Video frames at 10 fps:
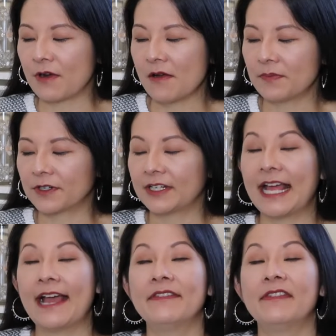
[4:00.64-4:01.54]
romper. It
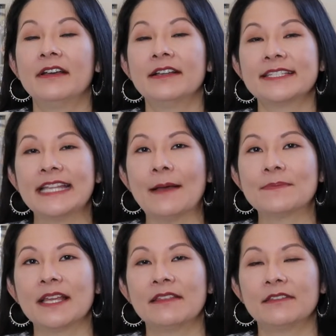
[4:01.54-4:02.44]
had the
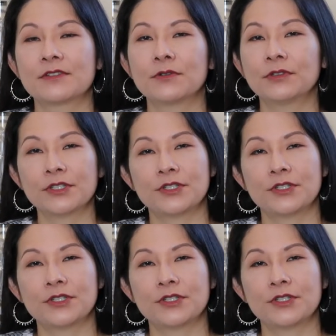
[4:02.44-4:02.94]
snaps at the shoulder,